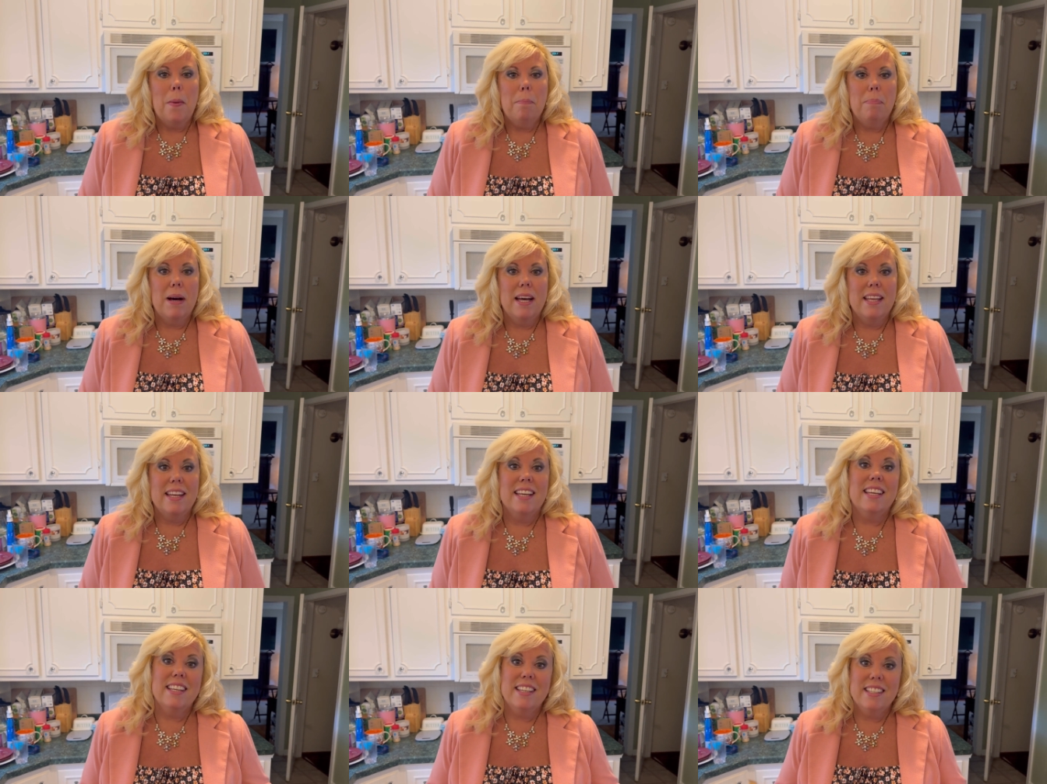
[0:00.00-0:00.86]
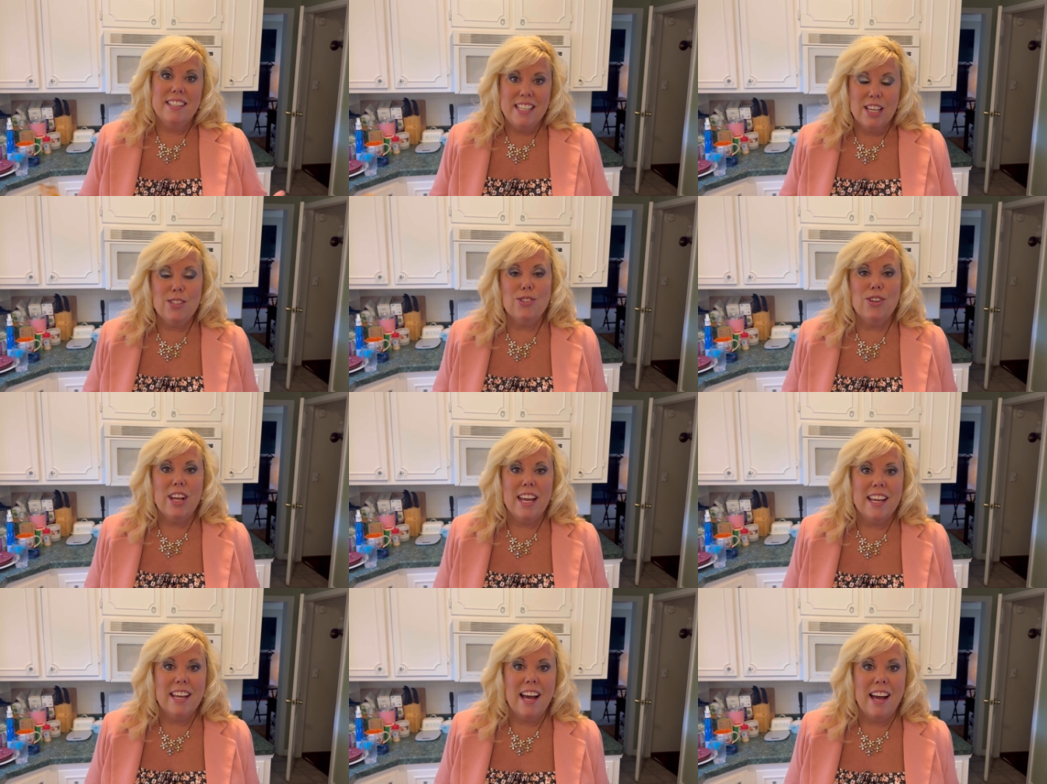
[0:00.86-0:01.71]
But
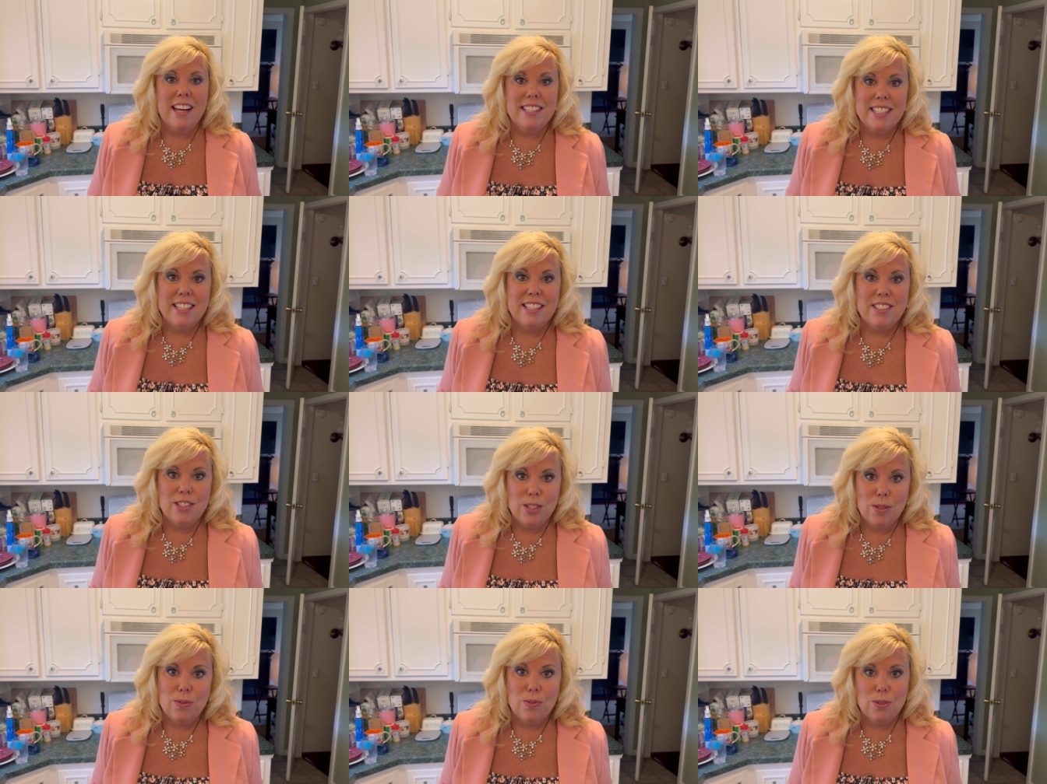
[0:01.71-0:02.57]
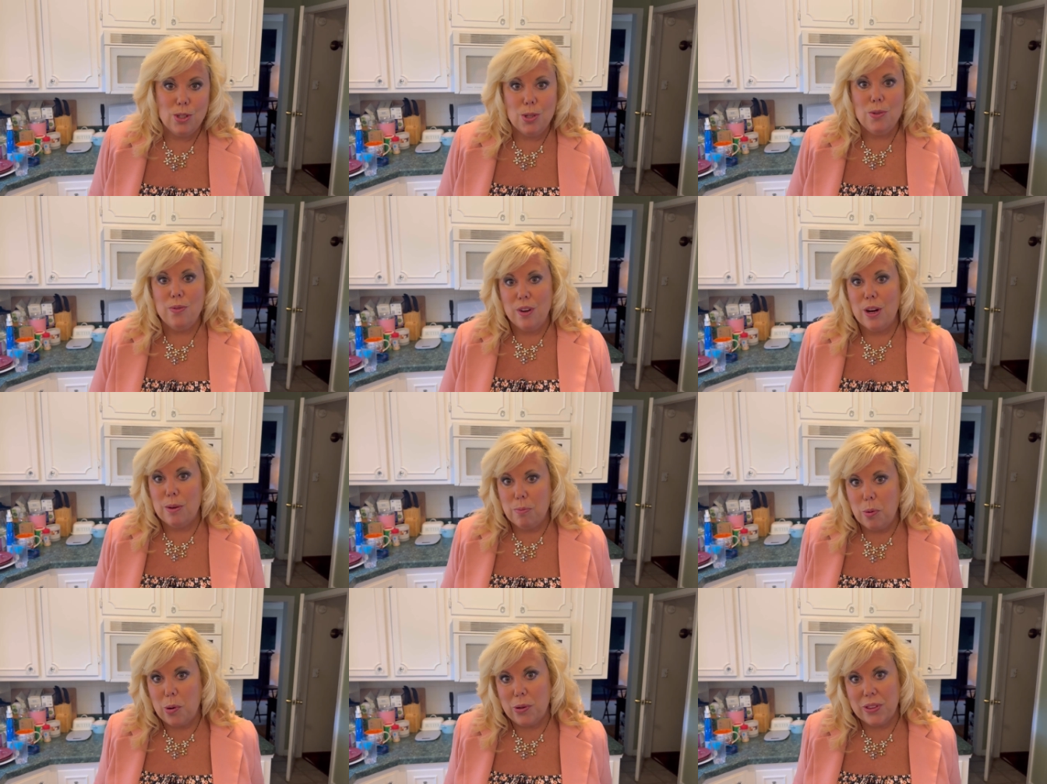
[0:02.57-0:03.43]
yesterday I did do two very
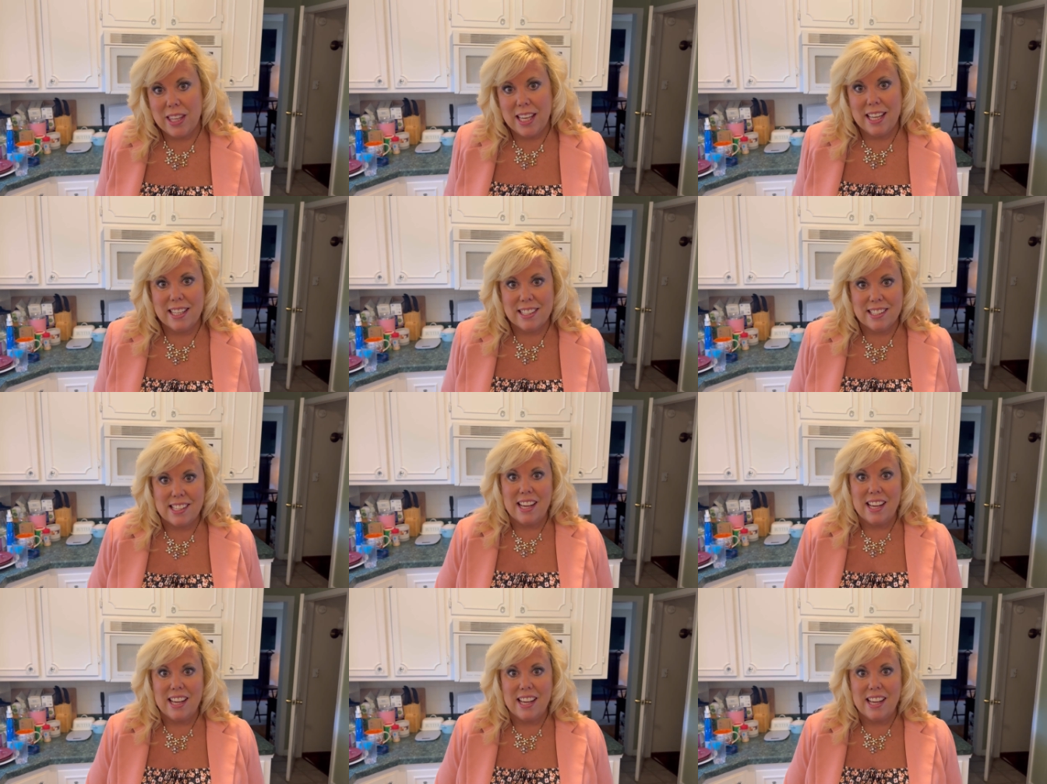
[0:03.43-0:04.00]
important things.